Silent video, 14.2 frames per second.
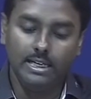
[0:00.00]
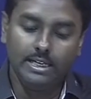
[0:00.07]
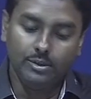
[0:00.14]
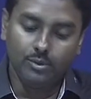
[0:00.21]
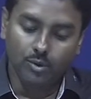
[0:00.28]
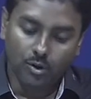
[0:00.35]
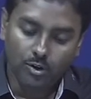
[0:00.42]

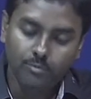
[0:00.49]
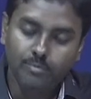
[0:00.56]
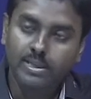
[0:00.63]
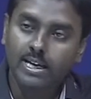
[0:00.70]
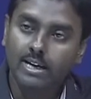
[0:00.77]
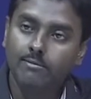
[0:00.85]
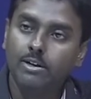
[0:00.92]
you will not
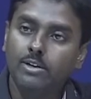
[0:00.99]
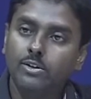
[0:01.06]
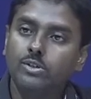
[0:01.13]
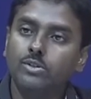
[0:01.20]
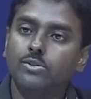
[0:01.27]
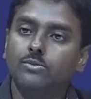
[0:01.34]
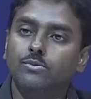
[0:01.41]
be able to
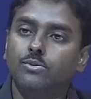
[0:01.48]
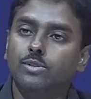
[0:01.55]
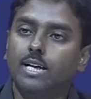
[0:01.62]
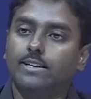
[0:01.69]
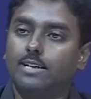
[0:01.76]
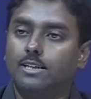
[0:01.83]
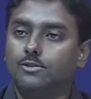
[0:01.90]
do Fourier
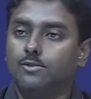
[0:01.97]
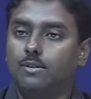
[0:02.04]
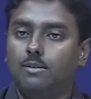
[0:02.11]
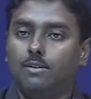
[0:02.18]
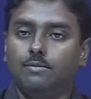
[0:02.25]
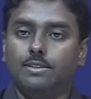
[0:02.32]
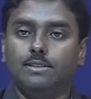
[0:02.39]
transform
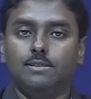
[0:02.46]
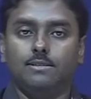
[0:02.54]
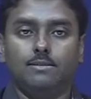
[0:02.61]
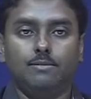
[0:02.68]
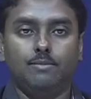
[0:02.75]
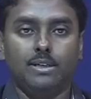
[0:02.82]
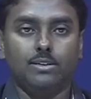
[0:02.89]
of this
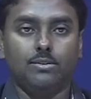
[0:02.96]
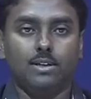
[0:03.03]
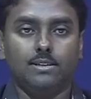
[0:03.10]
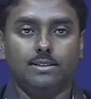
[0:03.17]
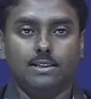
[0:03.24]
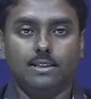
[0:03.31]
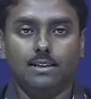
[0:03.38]
particular
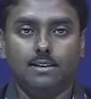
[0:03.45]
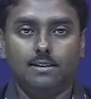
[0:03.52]
signal.